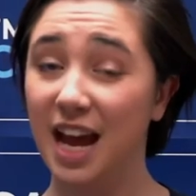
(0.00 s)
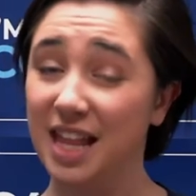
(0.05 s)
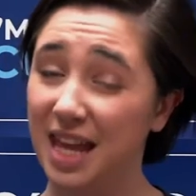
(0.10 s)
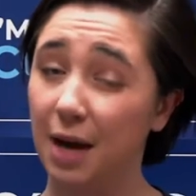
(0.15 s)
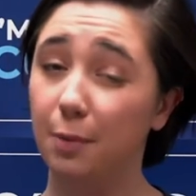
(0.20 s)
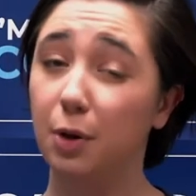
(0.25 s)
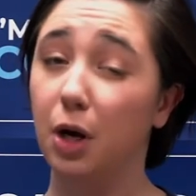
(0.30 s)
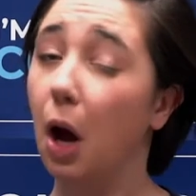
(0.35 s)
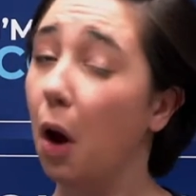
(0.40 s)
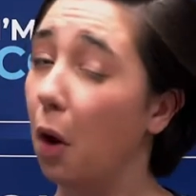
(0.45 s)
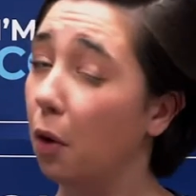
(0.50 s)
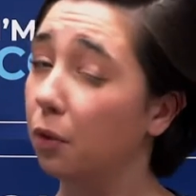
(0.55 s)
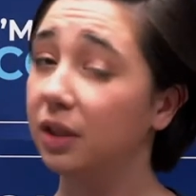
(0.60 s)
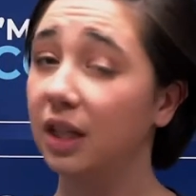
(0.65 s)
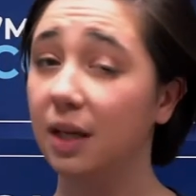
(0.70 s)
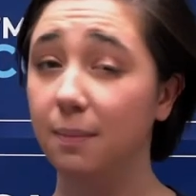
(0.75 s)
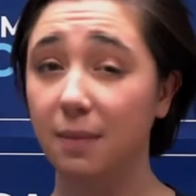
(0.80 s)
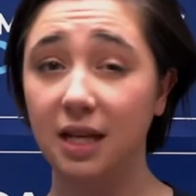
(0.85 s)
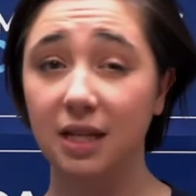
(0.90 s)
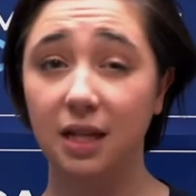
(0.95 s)
That would
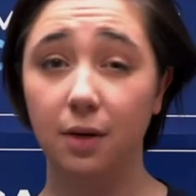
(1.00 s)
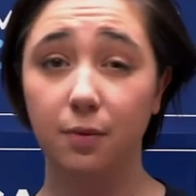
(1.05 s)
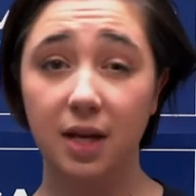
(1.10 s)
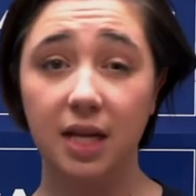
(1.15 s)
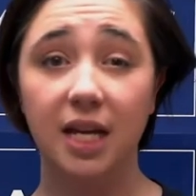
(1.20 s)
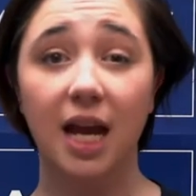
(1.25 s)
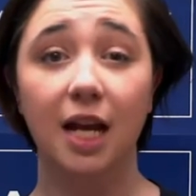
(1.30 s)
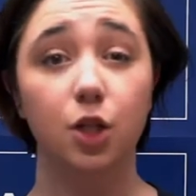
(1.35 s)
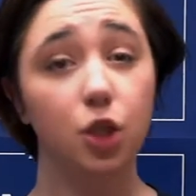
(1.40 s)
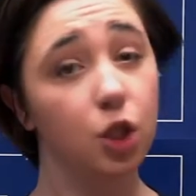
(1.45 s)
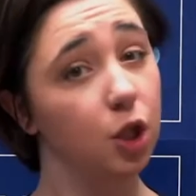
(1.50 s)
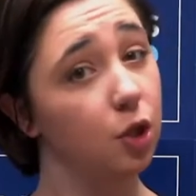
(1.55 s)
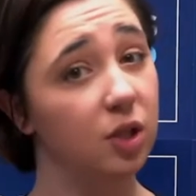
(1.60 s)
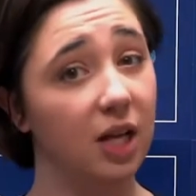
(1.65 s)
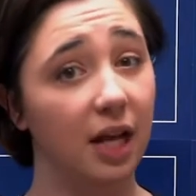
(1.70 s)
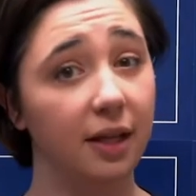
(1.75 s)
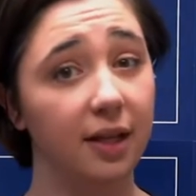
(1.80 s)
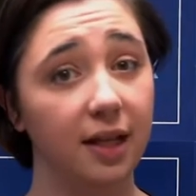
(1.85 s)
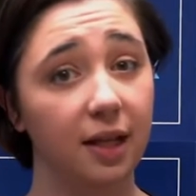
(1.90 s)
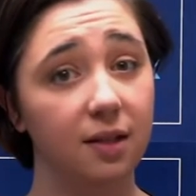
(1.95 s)
only mean that we get 2
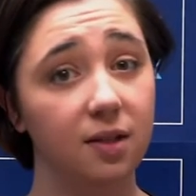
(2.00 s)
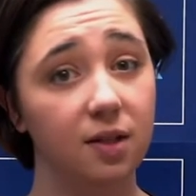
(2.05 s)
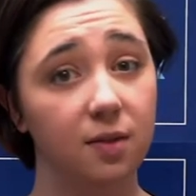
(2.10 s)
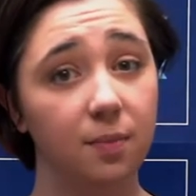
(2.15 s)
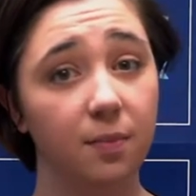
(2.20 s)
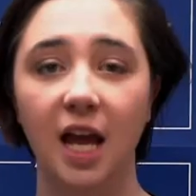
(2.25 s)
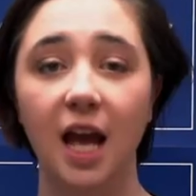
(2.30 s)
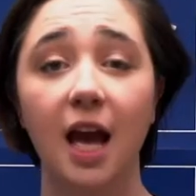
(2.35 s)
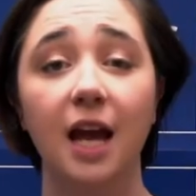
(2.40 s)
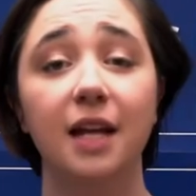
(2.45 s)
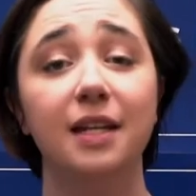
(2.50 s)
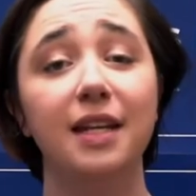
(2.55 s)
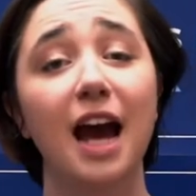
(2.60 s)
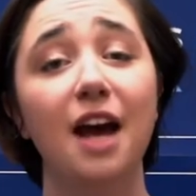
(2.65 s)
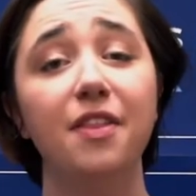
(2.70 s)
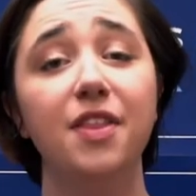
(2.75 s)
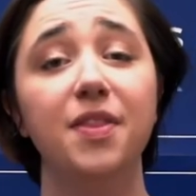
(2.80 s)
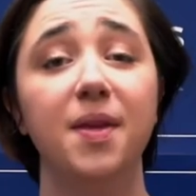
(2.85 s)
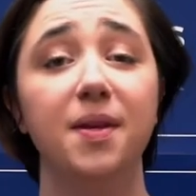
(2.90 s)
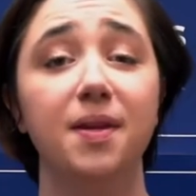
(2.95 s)
delegates.
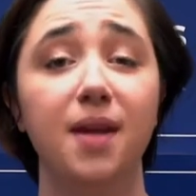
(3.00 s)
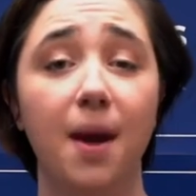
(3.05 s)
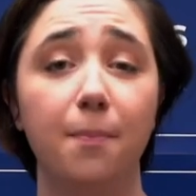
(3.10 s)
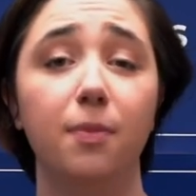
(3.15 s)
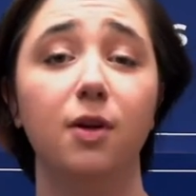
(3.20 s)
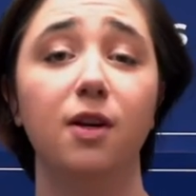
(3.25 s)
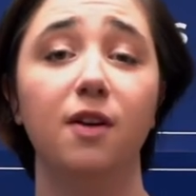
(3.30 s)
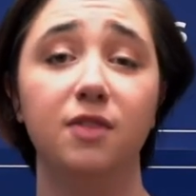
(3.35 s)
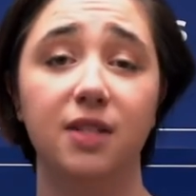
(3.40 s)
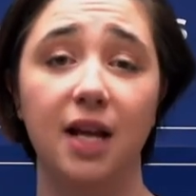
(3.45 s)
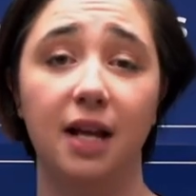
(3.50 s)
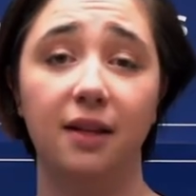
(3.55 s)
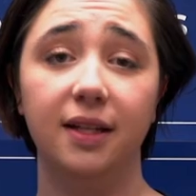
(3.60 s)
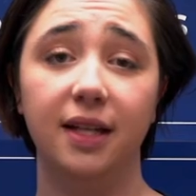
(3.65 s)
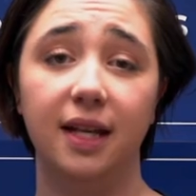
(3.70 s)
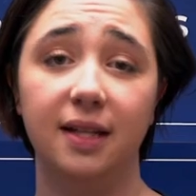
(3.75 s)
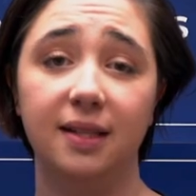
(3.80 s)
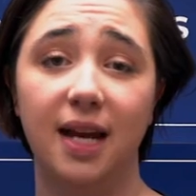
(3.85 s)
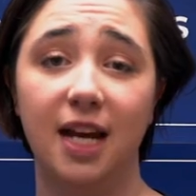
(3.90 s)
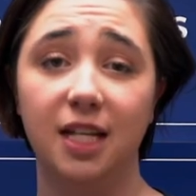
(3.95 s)
Now that the number of
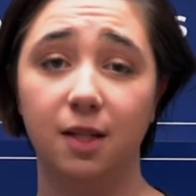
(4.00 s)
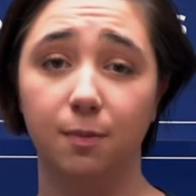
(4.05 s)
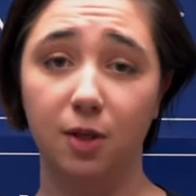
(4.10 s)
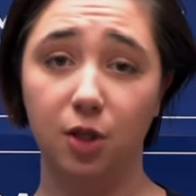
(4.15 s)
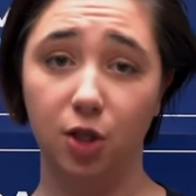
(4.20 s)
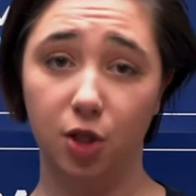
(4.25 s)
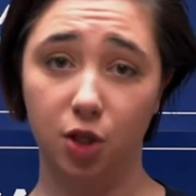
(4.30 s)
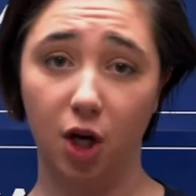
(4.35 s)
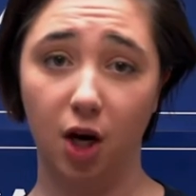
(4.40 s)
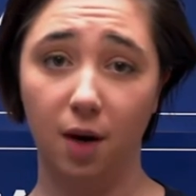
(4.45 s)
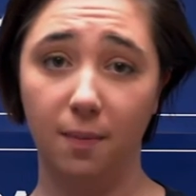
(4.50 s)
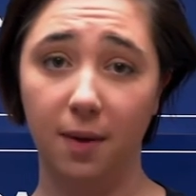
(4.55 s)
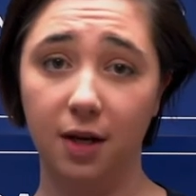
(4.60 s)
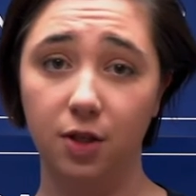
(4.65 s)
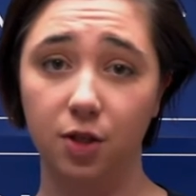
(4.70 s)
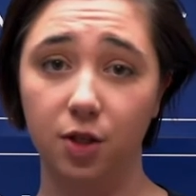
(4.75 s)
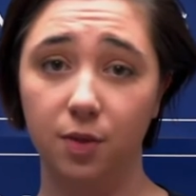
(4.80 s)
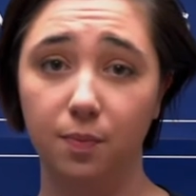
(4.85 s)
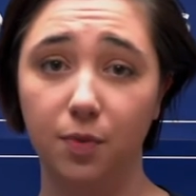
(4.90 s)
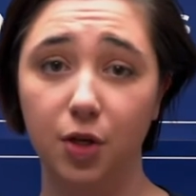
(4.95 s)
delegates has been
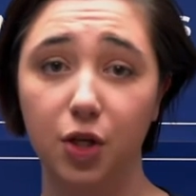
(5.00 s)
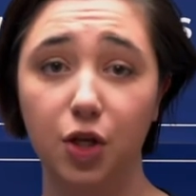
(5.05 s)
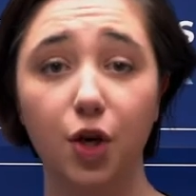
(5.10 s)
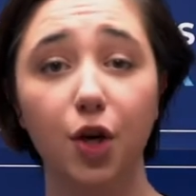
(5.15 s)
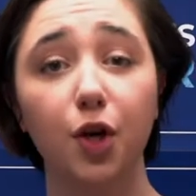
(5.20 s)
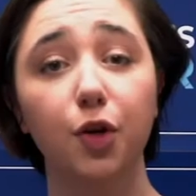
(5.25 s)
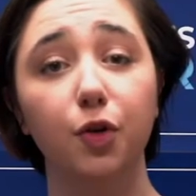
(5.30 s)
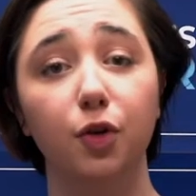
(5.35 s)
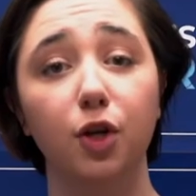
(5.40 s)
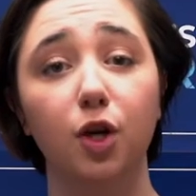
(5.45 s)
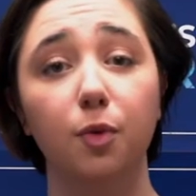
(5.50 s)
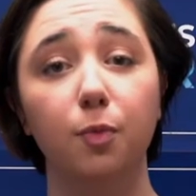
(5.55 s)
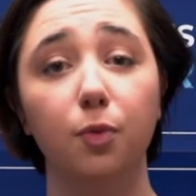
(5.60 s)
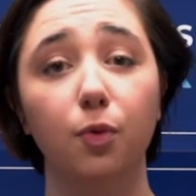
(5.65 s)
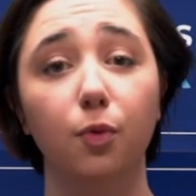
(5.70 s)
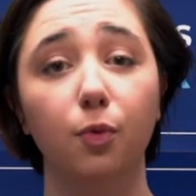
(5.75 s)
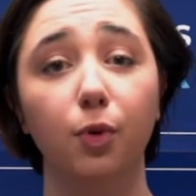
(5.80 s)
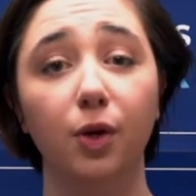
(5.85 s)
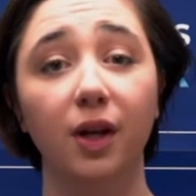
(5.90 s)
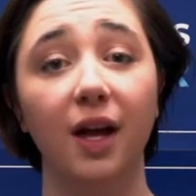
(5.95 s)
determined, your
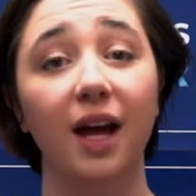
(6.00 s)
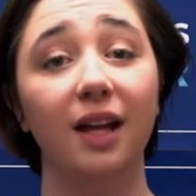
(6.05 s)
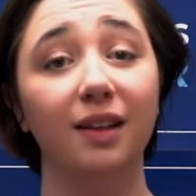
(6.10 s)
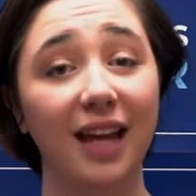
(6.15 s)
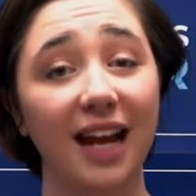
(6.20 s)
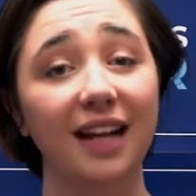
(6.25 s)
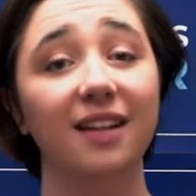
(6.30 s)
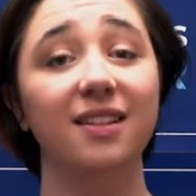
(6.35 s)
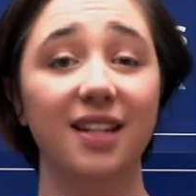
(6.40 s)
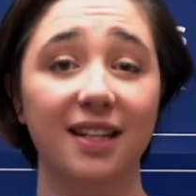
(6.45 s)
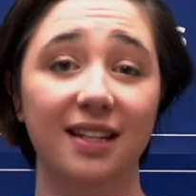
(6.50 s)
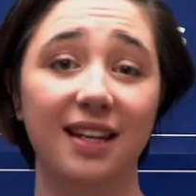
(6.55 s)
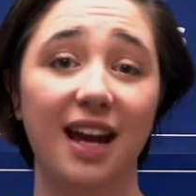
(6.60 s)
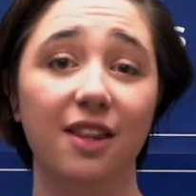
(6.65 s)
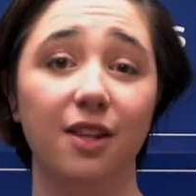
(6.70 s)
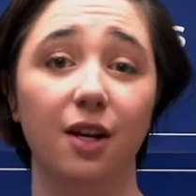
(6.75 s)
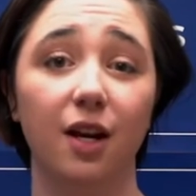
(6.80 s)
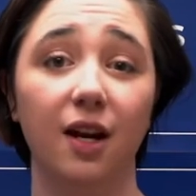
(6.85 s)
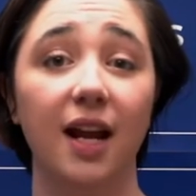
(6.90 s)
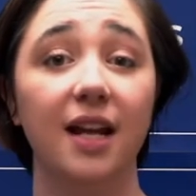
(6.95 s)
group will elect
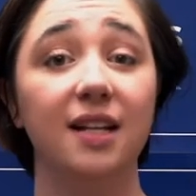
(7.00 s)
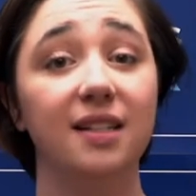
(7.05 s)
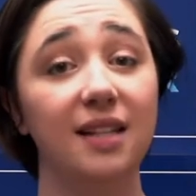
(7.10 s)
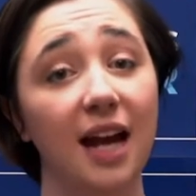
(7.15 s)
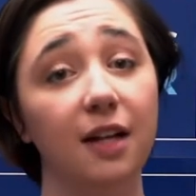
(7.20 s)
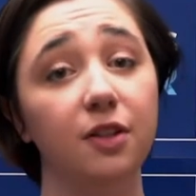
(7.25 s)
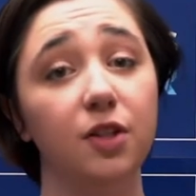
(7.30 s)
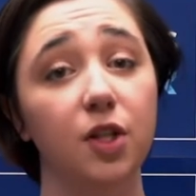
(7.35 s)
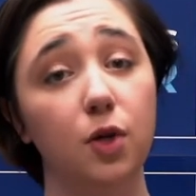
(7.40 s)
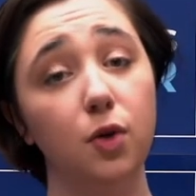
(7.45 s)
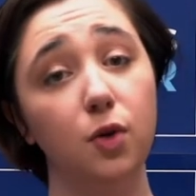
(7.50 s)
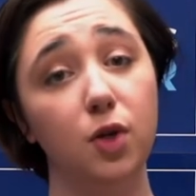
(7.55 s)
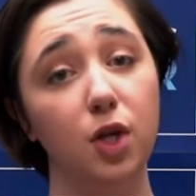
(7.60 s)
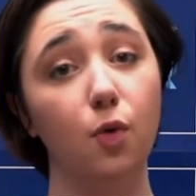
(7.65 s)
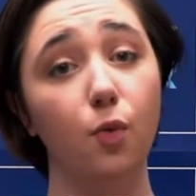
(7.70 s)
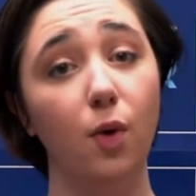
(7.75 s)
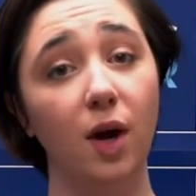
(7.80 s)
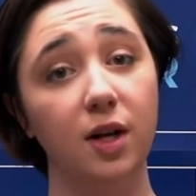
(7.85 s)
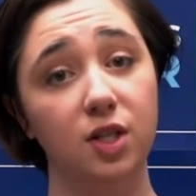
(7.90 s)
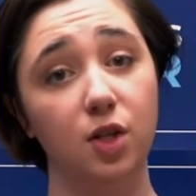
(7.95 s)
together exactly who
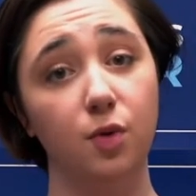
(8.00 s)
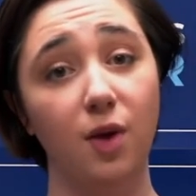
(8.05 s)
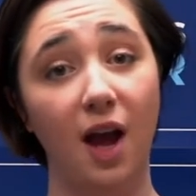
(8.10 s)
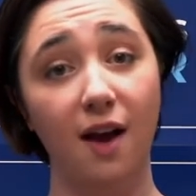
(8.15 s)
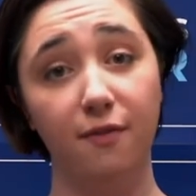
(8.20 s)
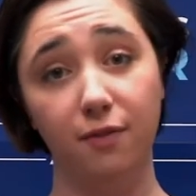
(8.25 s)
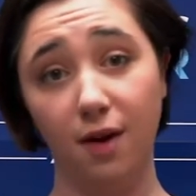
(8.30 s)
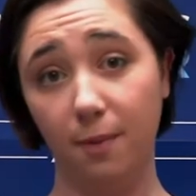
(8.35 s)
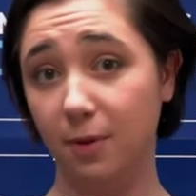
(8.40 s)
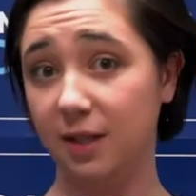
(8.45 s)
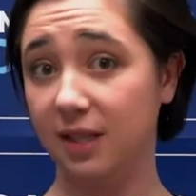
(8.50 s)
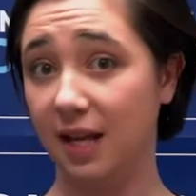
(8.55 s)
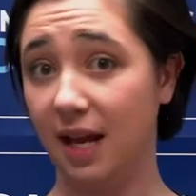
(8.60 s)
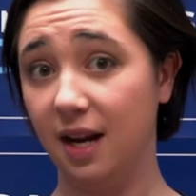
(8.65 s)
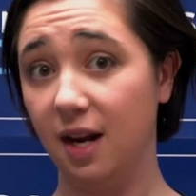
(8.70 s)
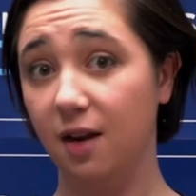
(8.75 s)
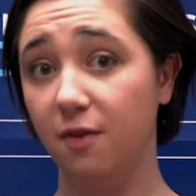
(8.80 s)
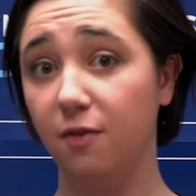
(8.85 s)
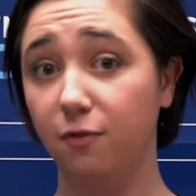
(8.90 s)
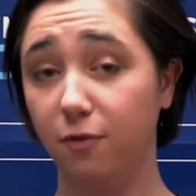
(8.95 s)
you want to have
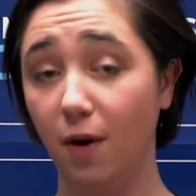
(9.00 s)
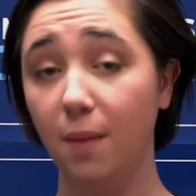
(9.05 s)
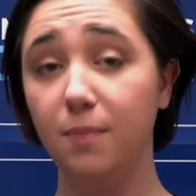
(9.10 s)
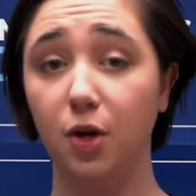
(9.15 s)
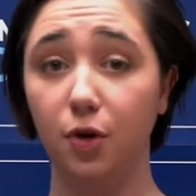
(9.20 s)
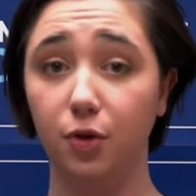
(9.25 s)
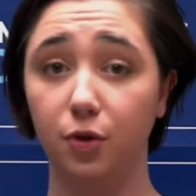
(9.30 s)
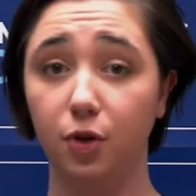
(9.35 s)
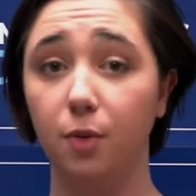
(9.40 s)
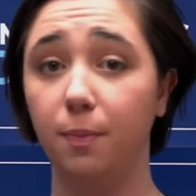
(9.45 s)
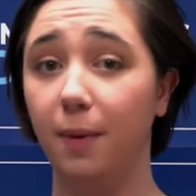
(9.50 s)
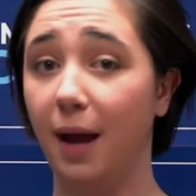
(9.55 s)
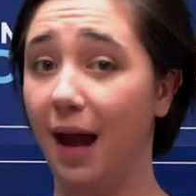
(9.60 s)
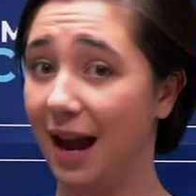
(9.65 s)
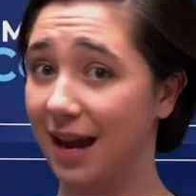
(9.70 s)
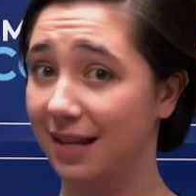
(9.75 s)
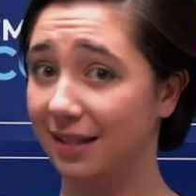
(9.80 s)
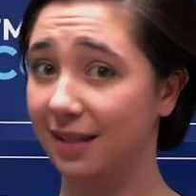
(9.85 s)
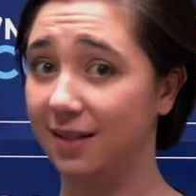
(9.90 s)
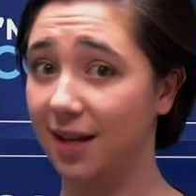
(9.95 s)
represented from your group
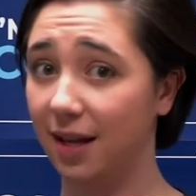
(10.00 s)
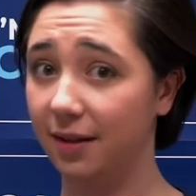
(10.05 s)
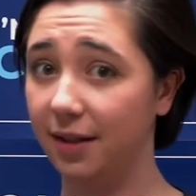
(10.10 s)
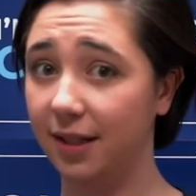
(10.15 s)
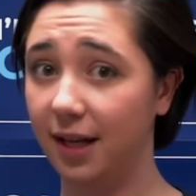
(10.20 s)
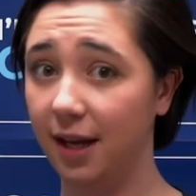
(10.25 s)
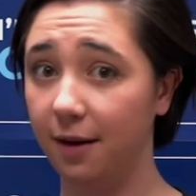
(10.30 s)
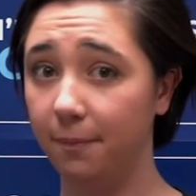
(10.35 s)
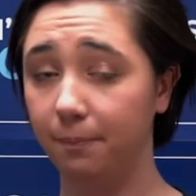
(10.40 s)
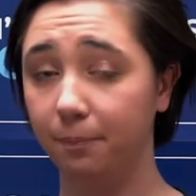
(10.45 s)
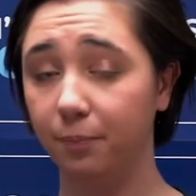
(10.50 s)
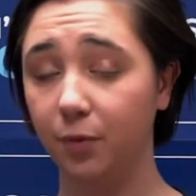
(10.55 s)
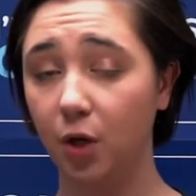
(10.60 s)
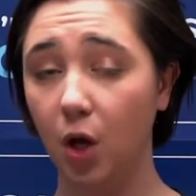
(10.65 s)
as a delegate.